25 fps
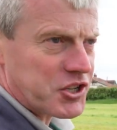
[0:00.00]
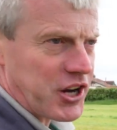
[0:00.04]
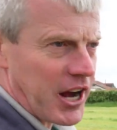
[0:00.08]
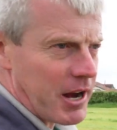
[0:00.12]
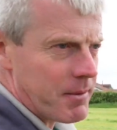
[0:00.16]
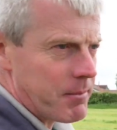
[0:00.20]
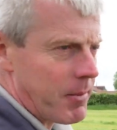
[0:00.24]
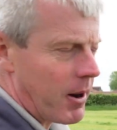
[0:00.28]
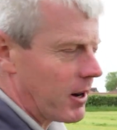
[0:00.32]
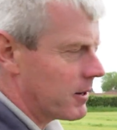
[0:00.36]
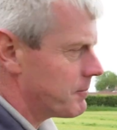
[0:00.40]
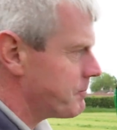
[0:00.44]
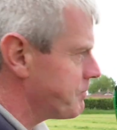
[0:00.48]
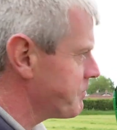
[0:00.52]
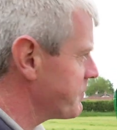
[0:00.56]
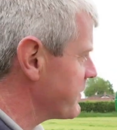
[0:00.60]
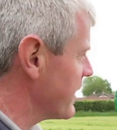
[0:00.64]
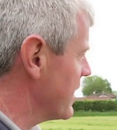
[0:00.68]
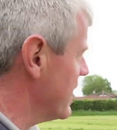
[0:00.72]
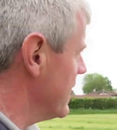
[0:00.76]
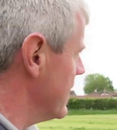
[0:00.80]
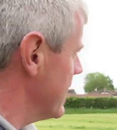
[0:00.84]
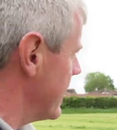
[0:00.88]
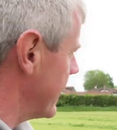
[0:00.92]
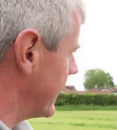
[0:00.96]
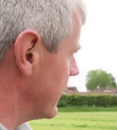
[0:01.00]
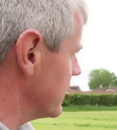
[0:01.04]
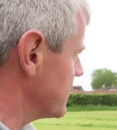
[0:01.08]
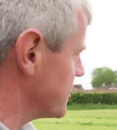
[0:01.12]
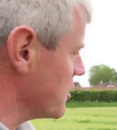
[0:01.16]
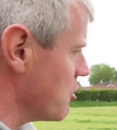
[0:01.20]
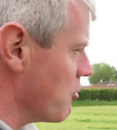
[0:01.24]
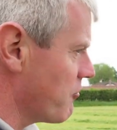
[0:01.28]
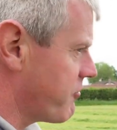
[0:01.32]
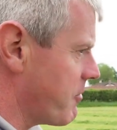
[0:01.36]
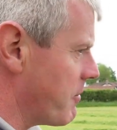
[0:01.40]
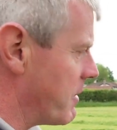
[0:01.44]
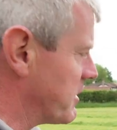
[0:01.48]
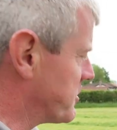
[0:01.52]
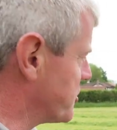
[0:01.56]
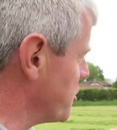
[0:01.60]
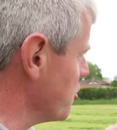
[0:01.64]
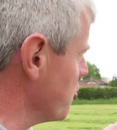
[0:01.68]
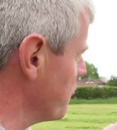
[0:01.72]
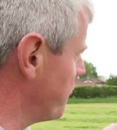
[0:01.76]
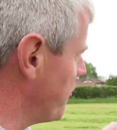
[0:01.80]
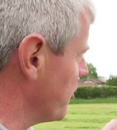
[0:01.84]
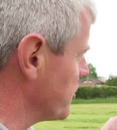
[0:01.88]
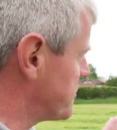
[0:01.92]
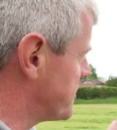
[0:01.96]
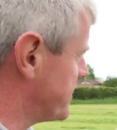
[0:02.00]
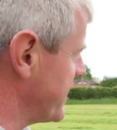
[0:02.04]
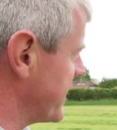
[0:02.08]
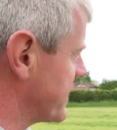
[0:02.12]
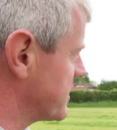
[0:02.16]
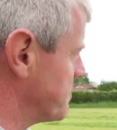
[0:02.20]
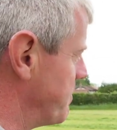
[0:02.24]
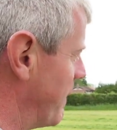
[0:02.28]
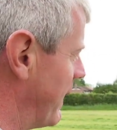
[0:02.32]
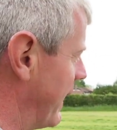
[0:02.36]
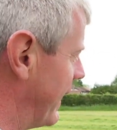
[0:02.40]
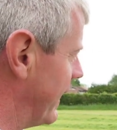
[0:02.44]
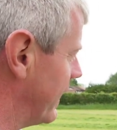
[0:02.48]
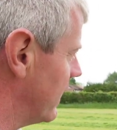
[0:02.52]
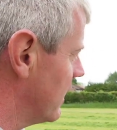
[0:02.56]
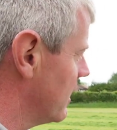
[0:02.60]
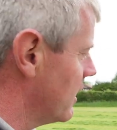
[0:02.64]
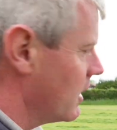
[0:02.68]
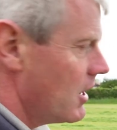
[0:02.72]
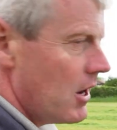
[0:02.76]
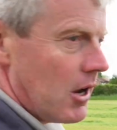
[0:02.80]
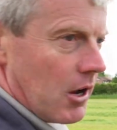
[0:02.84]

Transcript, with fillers: chamber. It'll do from a two foot six bale